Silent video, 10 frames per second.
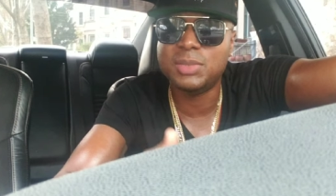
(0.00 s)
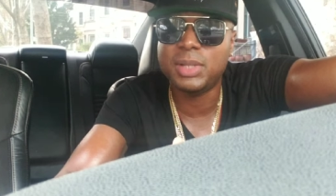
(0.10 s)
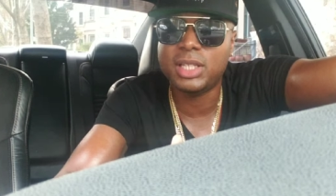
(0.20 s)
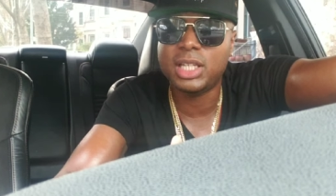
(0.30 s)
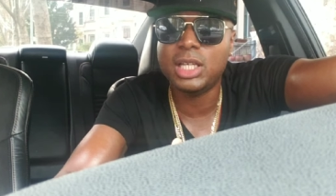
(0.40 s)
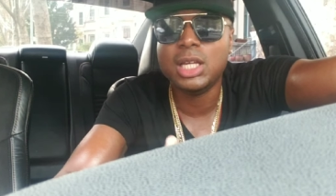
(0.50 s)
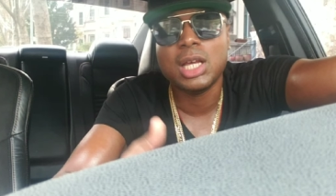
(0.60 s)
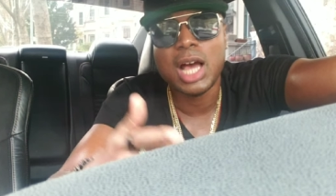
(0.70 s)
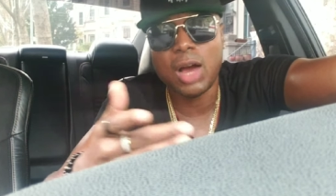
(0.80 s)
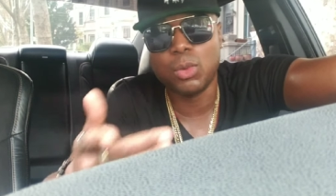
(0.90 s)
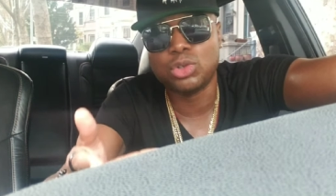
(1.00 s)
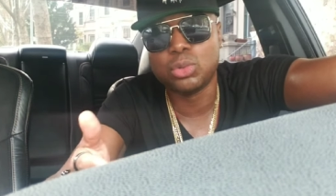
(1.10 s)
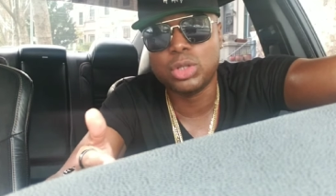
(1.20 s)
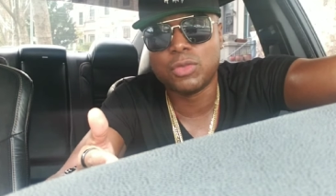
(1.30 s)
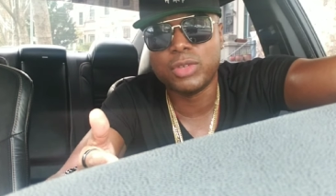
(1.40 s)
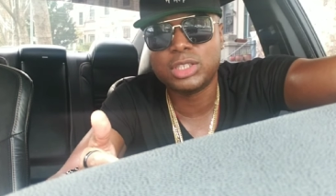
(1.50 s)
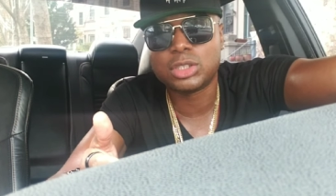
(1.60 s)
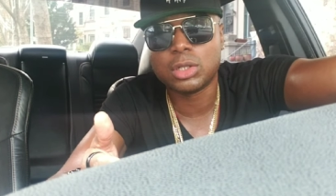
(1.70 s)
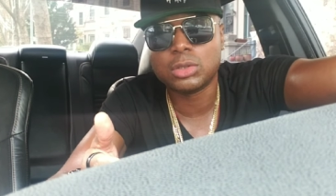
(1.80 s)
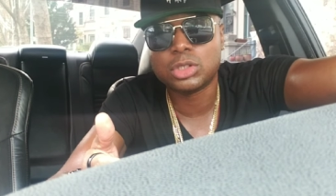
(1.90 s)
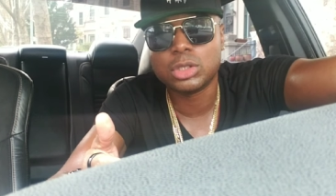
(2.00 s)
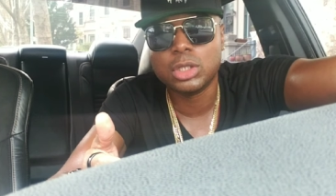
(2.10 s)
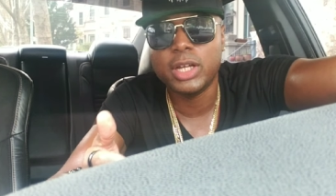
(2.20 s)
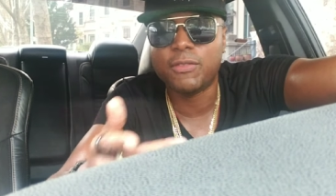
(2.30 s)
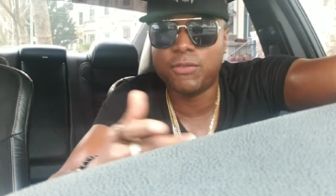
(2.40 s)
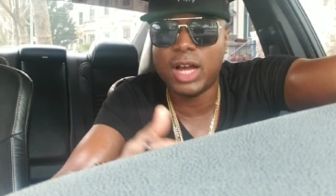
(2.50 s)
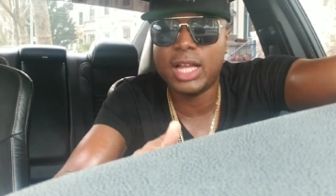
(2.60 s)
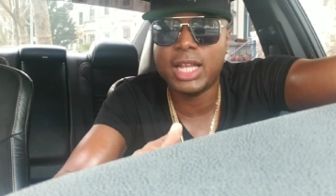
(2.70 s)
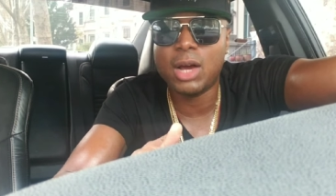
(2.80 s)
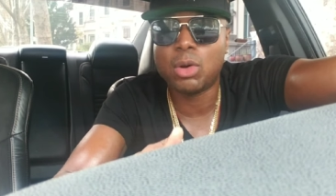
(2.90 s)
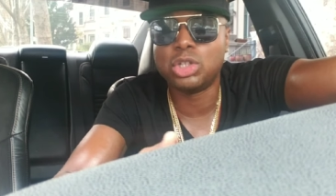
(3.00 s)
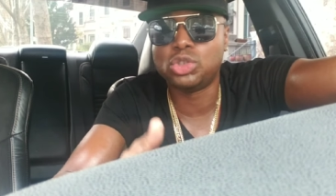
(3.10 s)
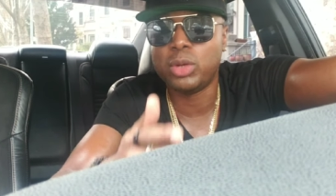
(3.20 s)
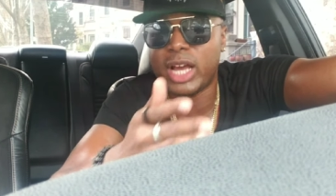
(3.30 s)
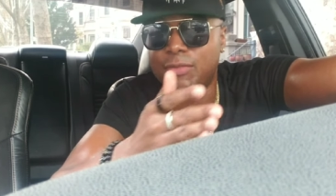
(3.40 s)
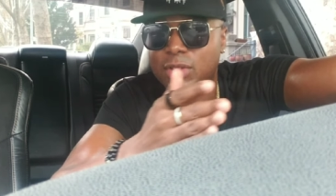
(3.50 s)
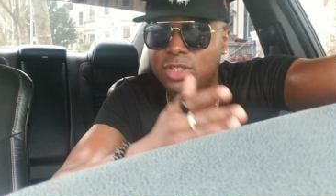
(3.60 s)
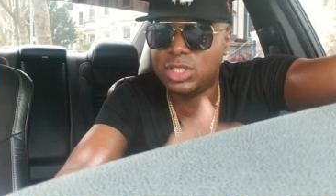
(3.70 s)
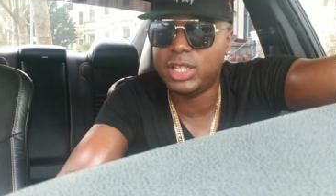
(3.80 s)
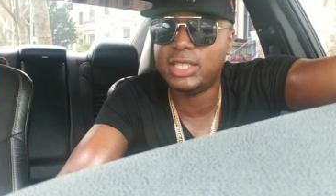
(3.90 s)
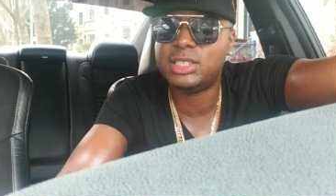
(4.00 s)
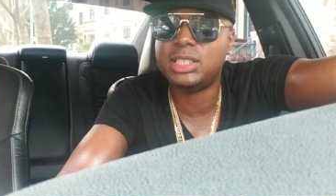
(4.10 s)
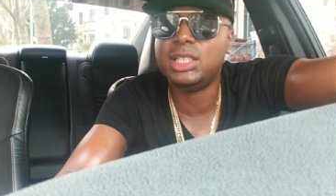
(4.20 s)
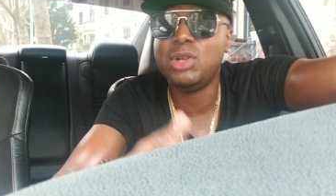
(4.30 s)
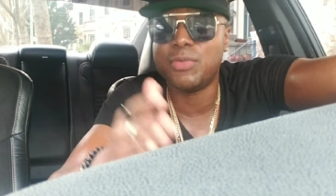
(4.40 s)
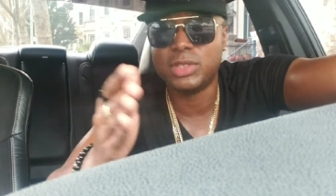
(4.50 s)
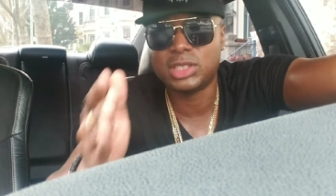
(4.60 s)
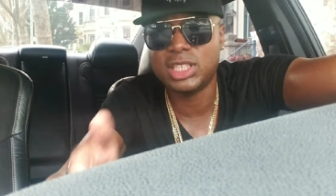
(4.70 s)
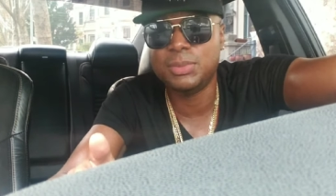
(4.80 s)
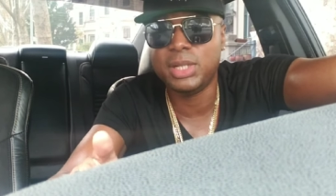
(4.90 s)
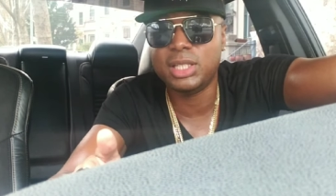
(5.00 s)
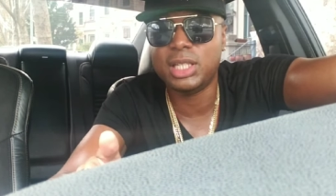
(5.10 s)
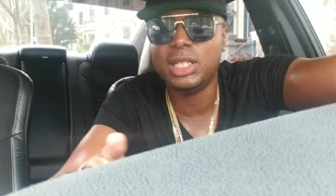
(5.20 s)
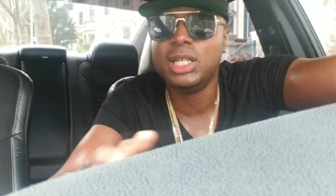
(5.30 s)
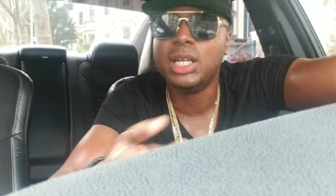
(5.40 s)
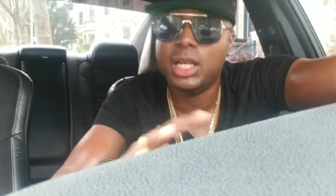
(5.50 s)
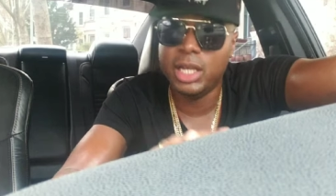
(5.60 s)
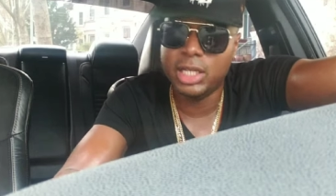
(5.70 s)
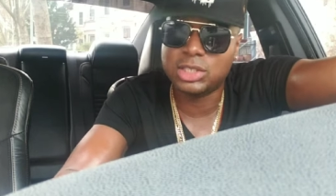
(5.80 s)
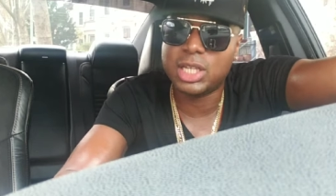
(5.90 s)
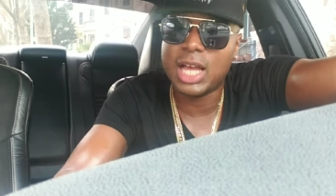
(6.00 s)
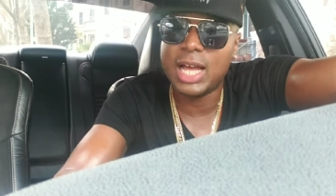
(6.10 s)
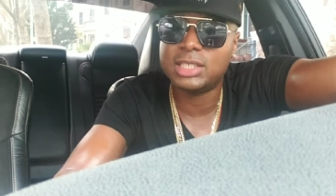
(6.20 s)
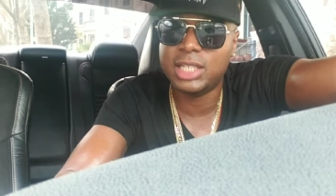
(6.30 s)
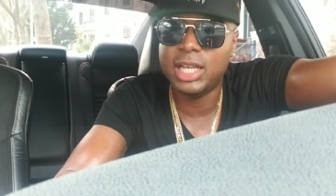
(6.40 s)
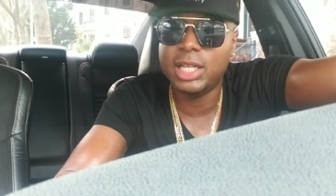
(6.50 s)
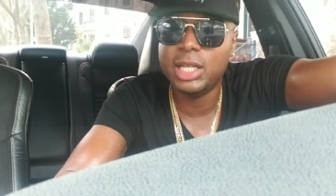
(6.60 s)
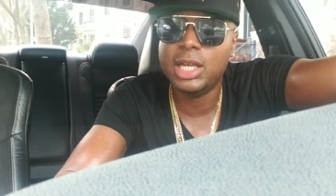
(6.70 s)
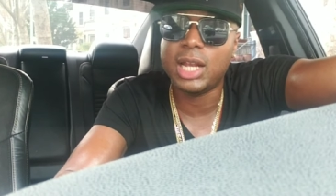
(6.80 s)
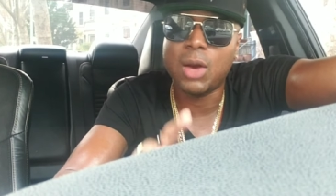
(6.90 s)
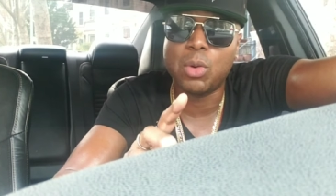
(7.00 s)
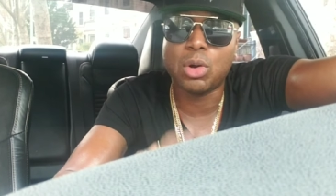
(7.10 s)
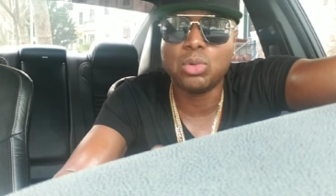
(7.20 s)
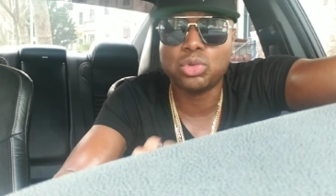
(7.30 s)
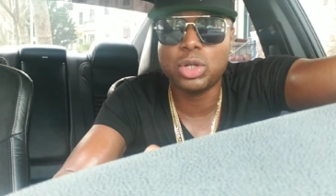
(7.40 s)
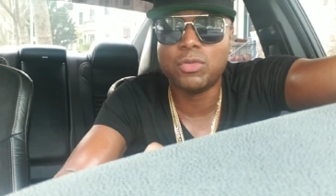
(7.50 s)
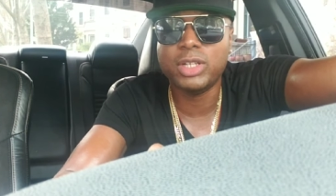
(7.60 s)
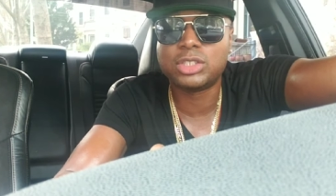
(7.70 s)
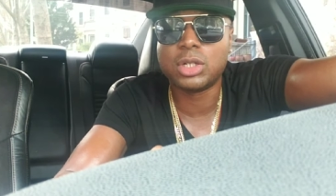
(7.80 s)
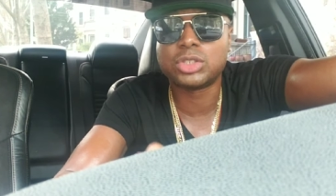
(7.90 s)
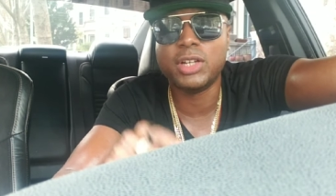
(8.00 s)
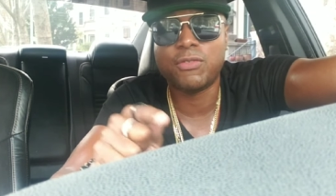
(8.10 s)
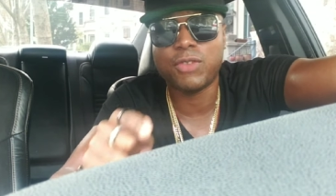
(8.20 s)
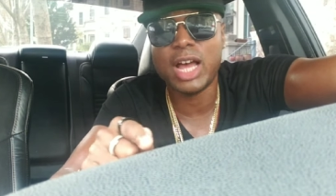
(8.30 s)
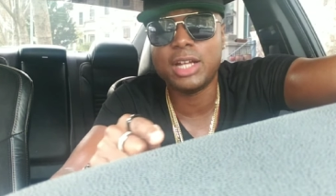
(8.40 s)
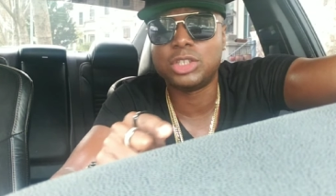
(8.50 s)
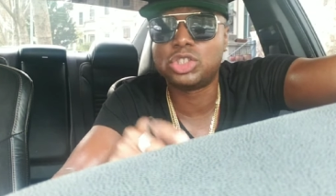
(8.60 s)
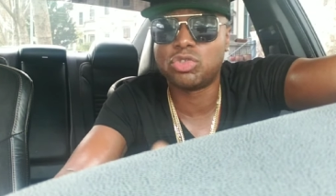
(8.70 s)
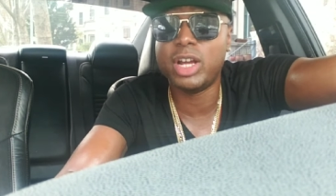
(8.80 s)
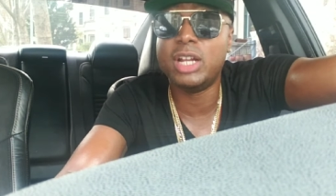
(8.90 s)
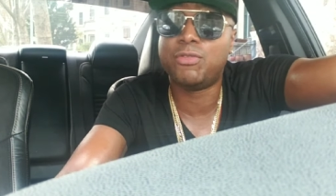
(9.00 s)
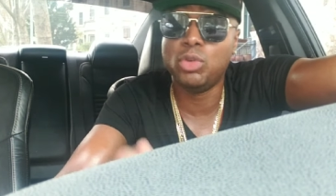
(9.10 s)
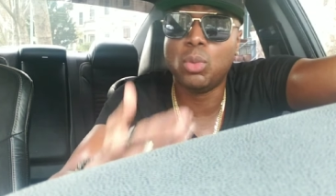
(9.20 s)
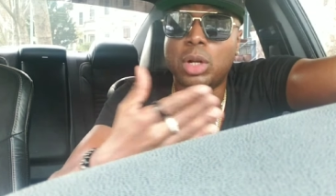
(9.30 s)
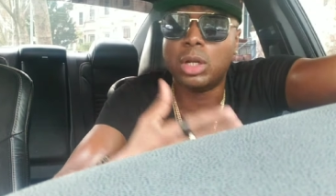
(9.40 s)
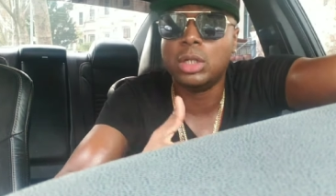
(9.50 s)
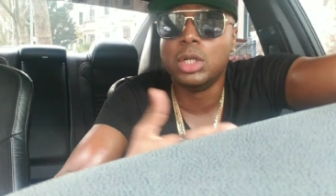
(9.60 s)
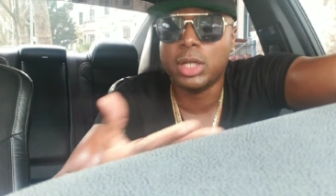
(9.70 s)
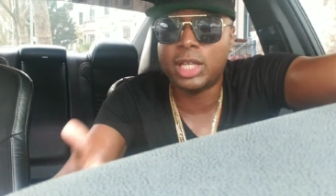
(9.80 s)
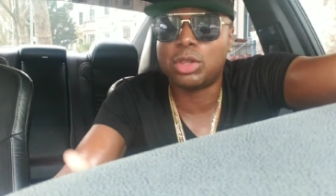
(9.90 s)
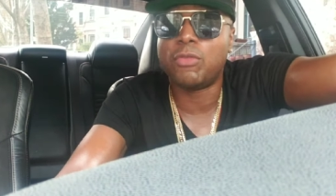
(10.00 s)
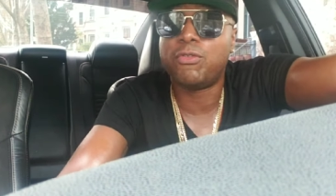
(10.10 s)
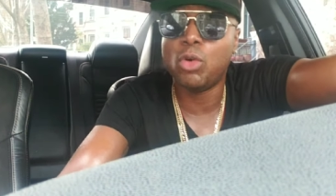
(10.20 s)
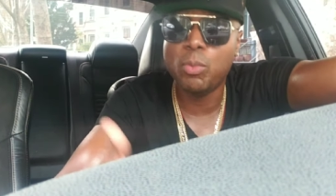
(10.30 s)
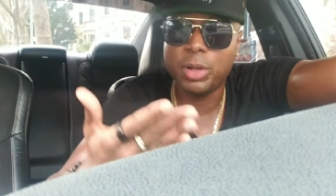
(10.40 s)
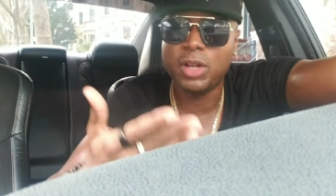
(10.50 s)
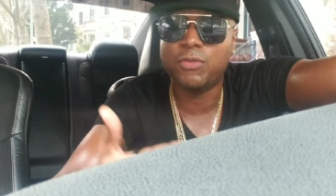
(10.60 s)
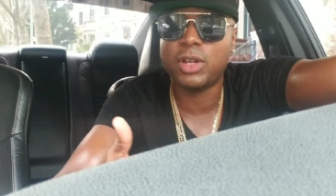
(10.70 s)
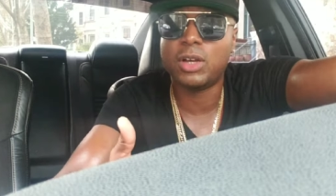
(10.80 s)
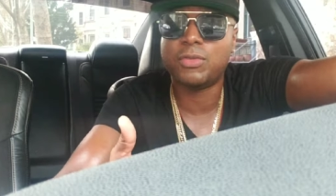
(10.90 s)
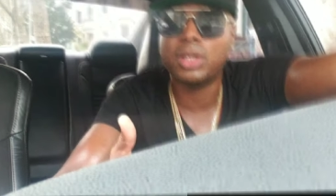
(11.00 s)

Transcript: CBD. I will do your research and find out because you have the THC, you have the CBD, it's content in it, and I will go do your research and find a strain if you want to get the full benefit